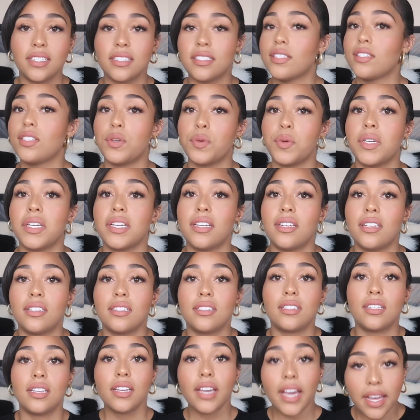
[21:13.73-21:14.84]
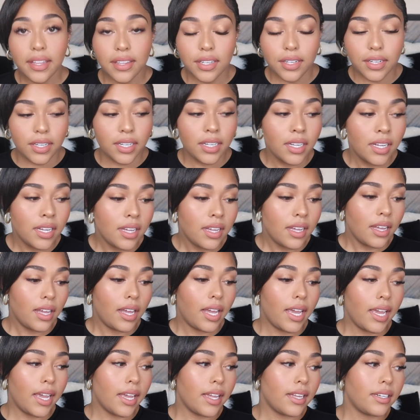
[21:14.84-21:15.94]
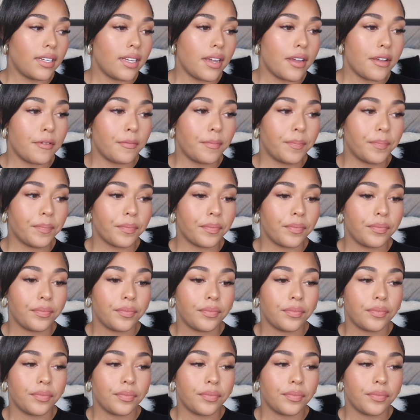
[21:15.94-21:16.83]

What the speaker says: is doing it together. And